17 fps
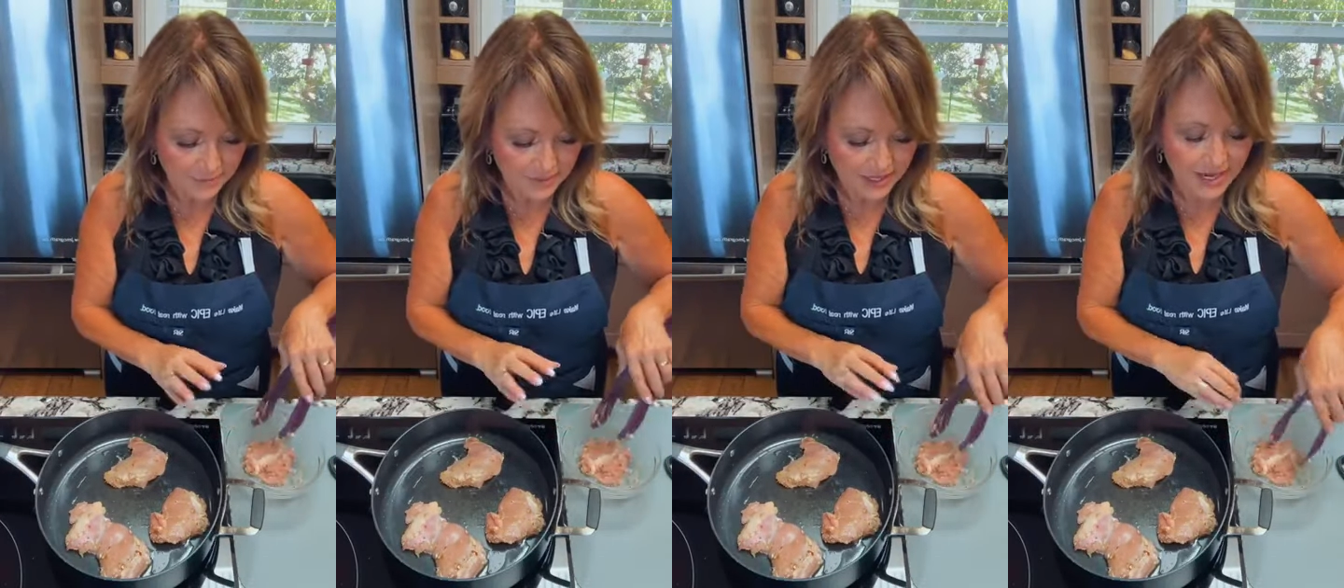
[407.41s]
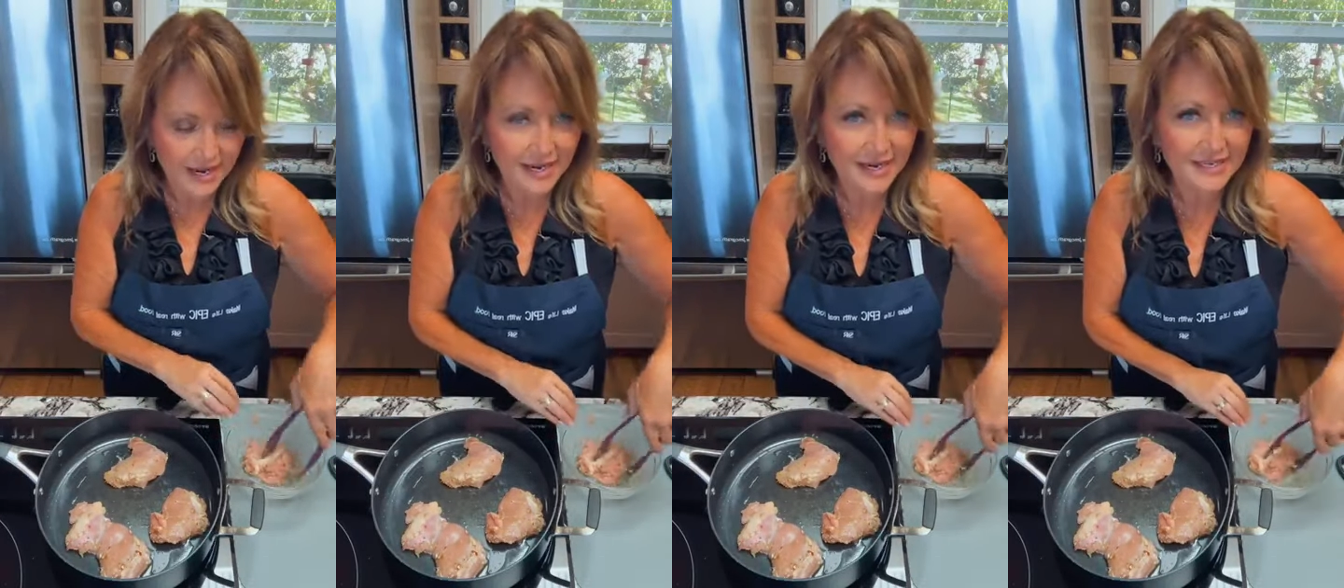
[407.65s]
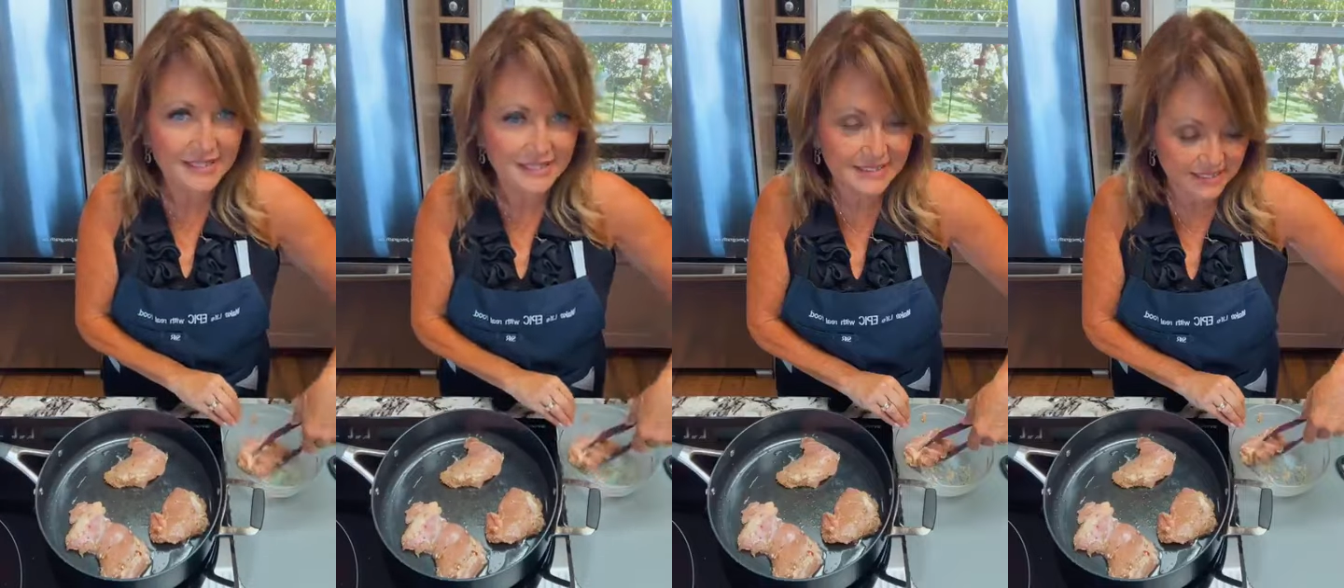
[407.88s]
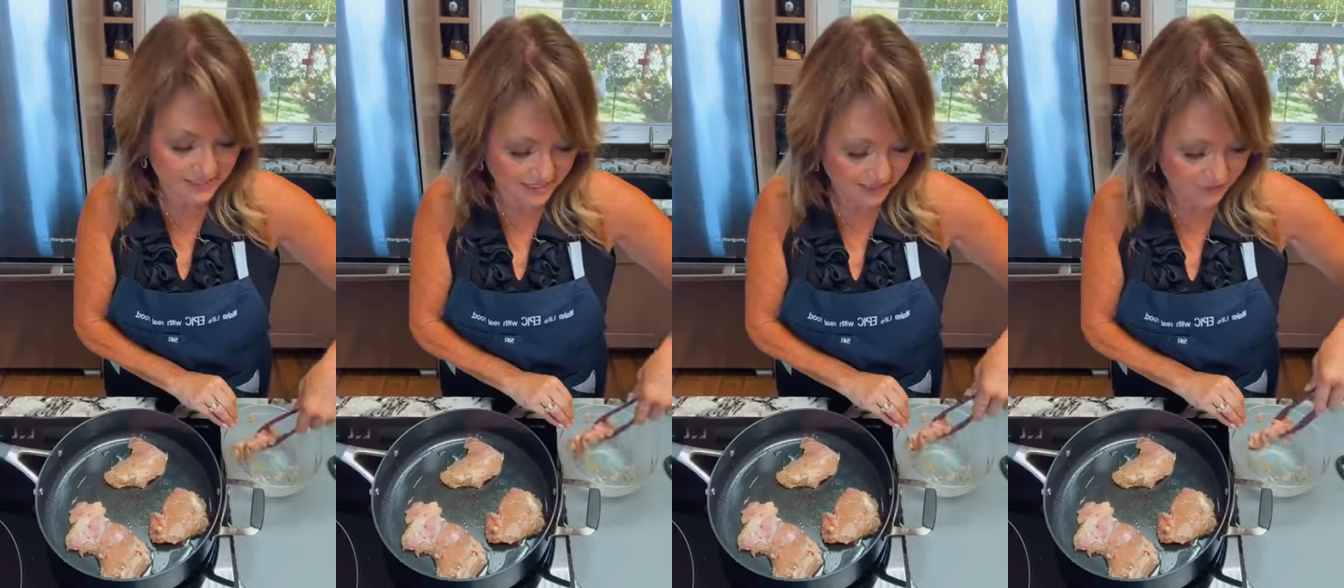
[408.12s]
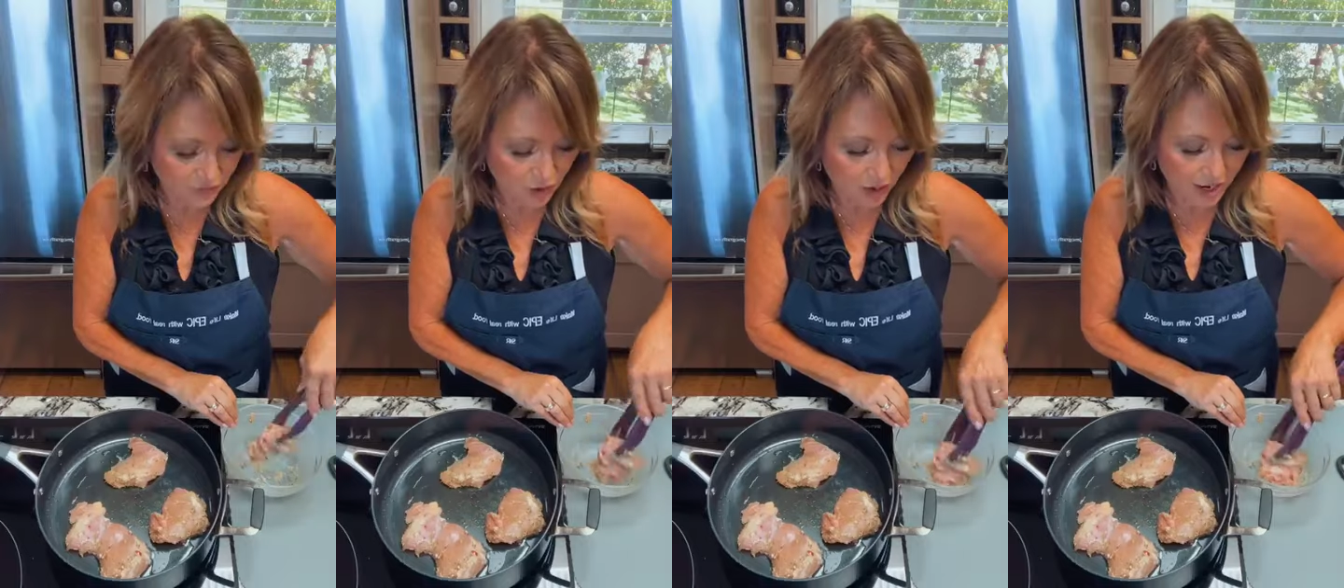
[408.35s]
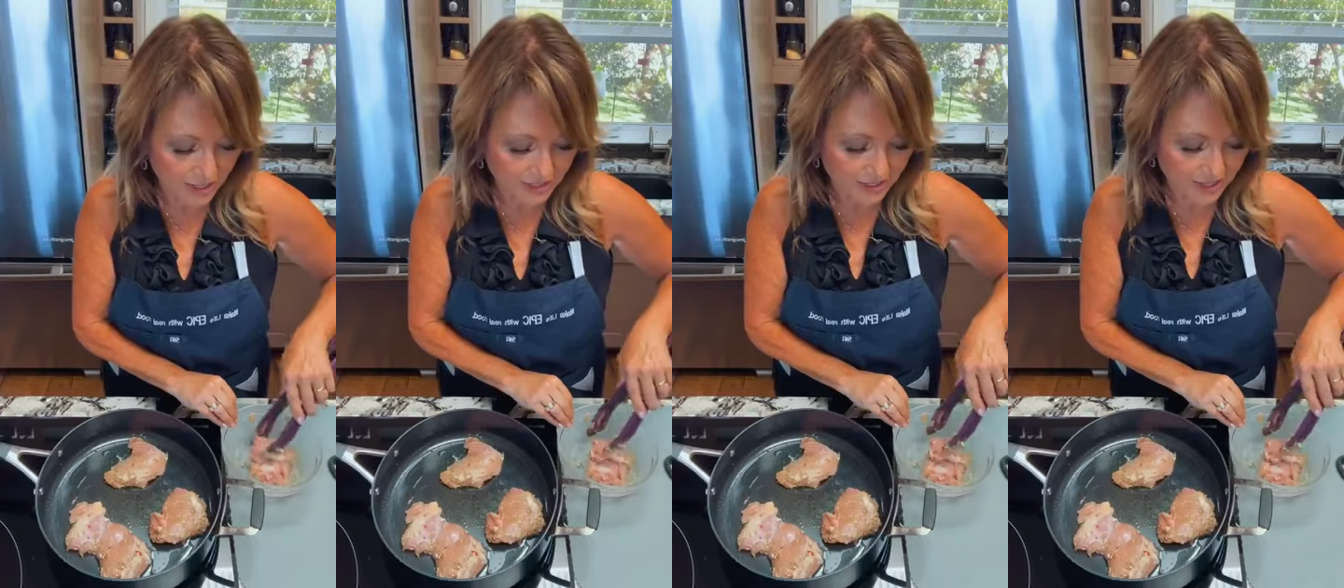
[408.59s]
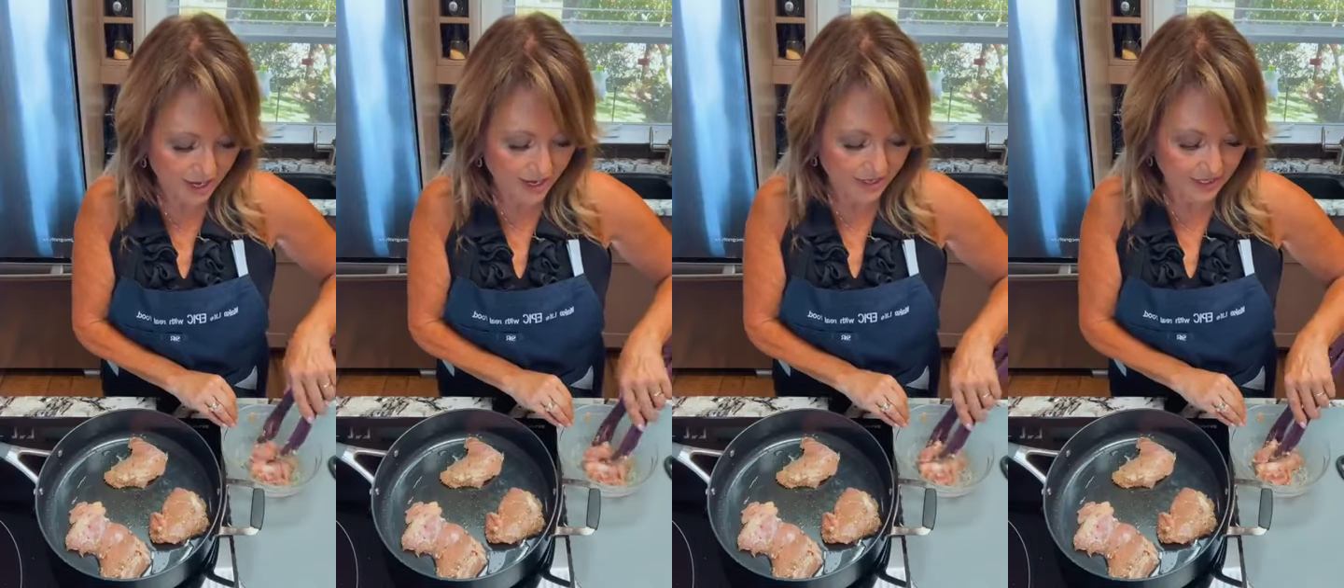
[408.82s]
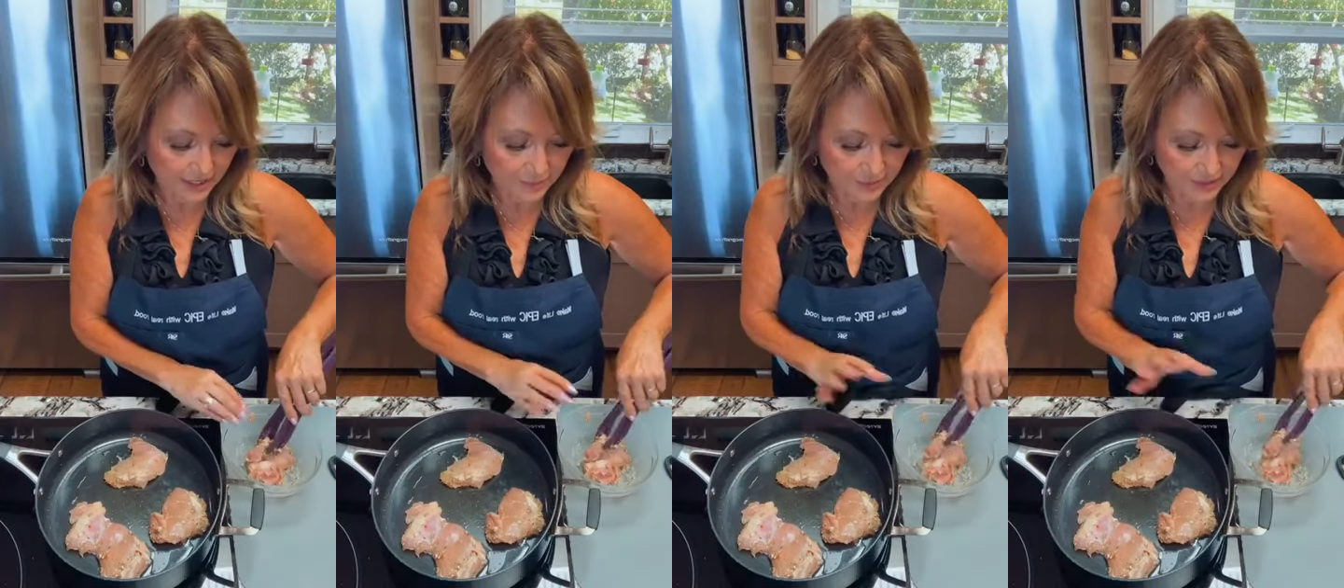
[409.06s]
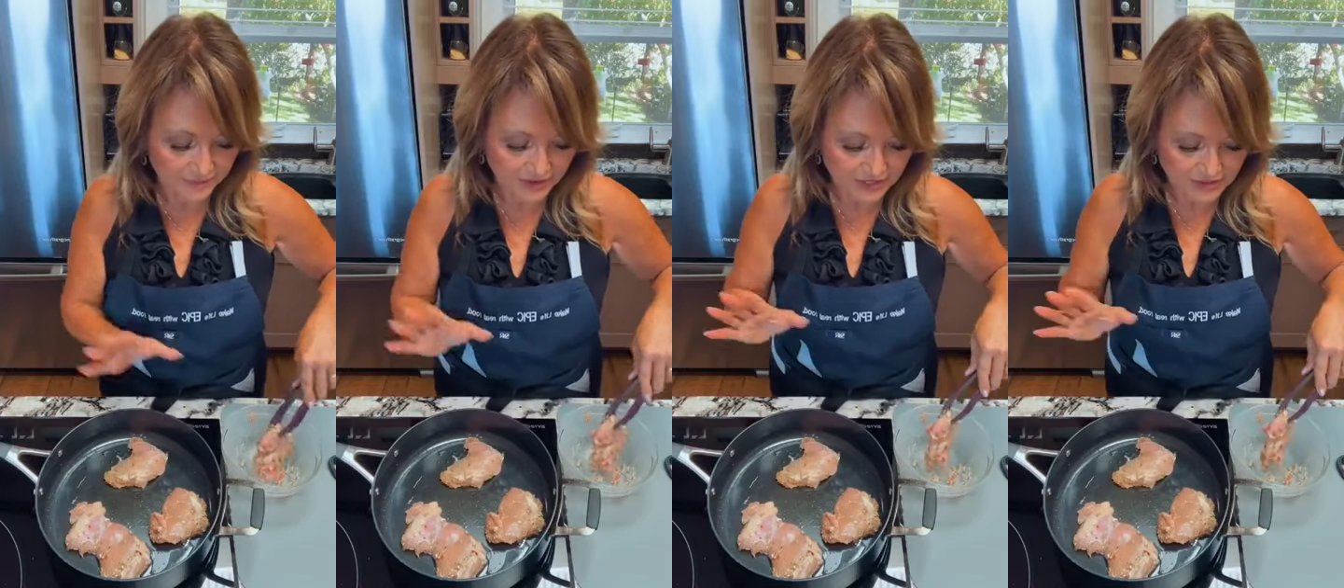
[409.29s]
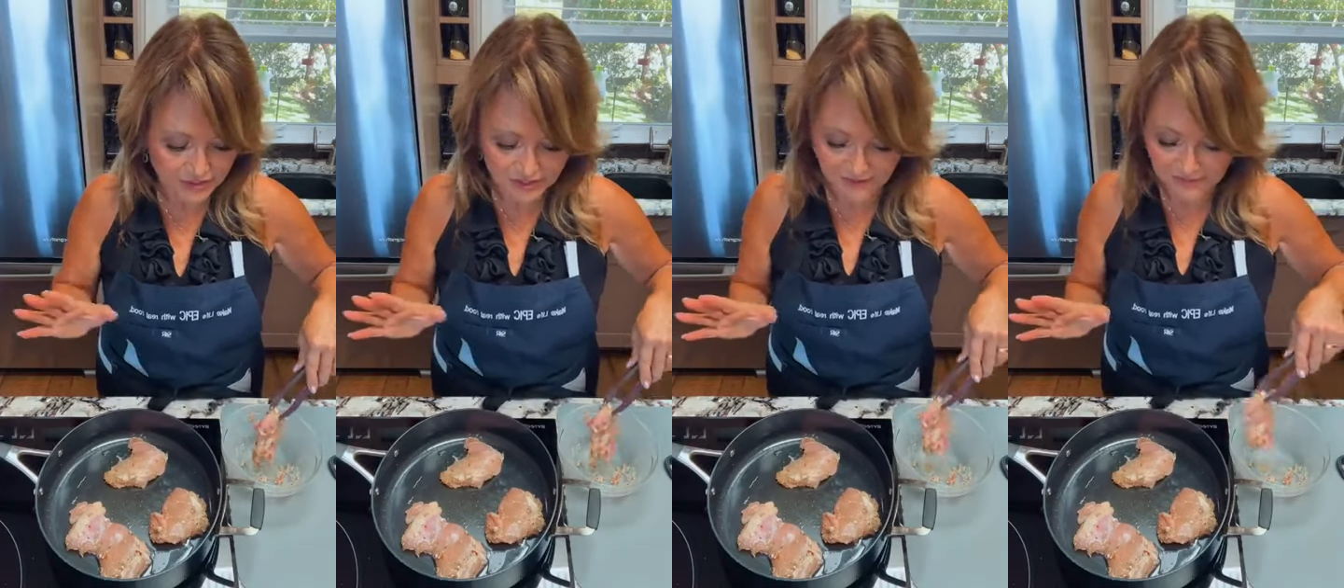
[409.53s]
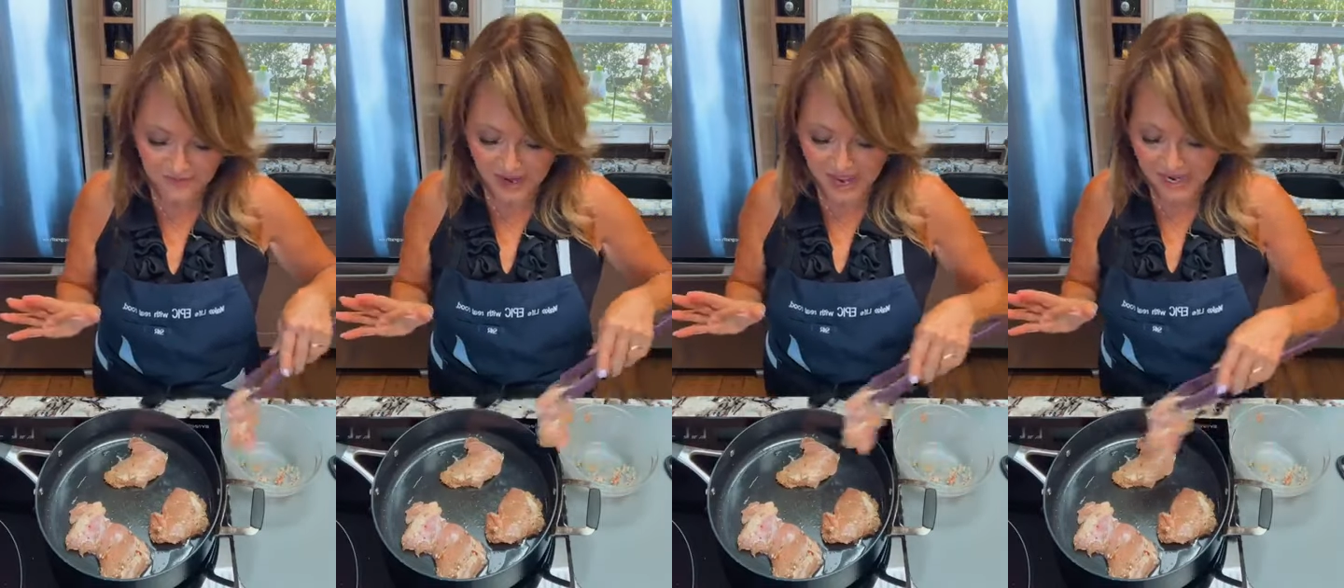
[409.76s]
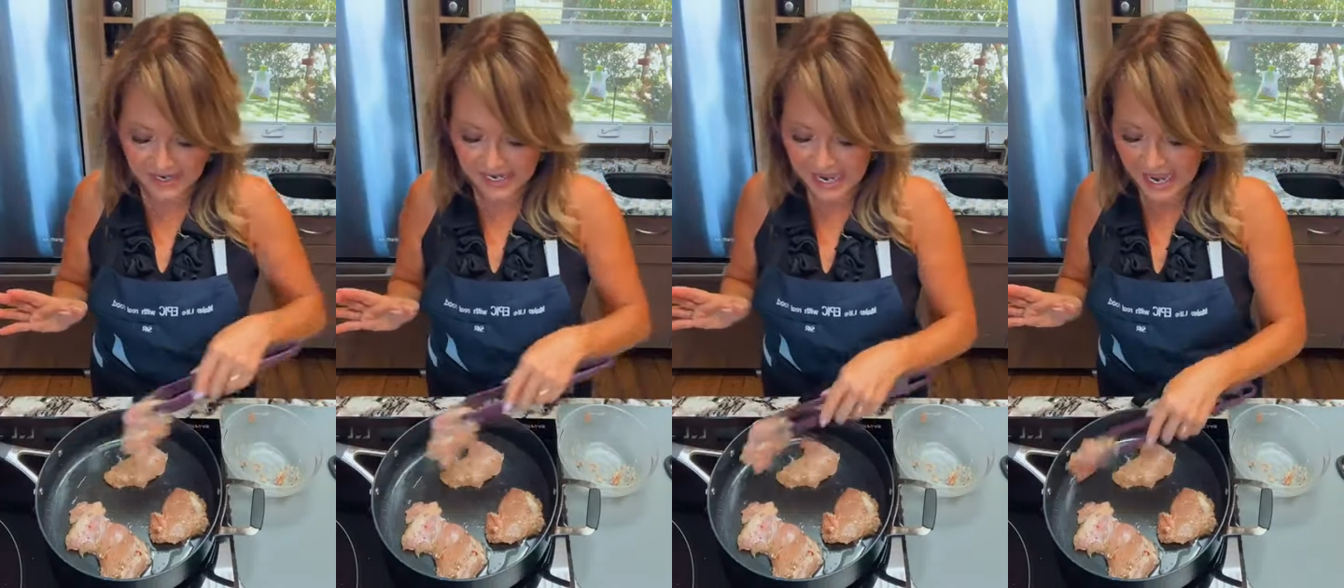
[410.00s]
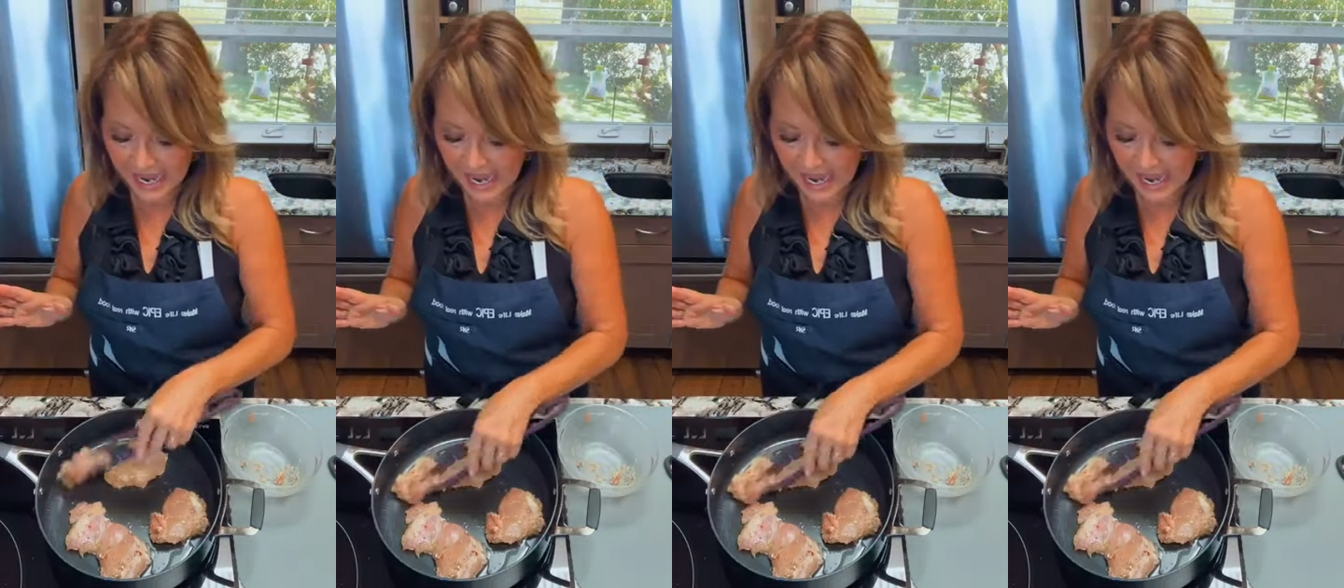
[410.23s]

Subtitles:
because they've got a little bit of extra fat,